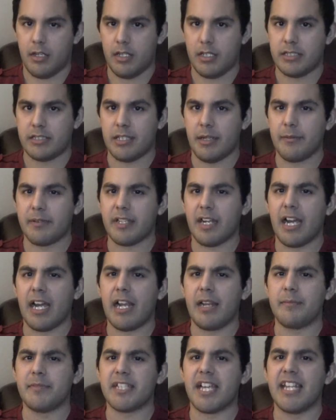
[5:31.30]

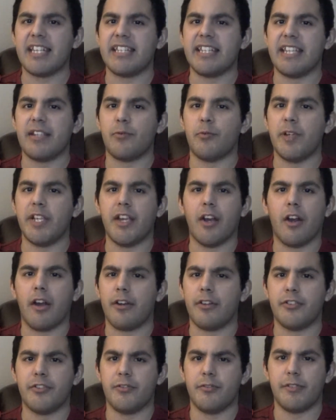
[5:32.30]
Sometimes I think we
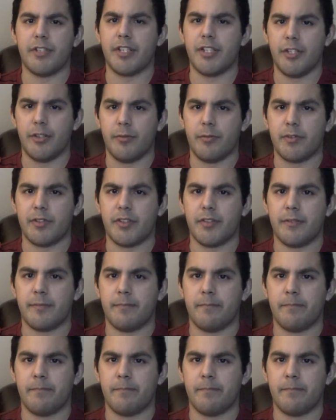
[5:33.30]
are too cute.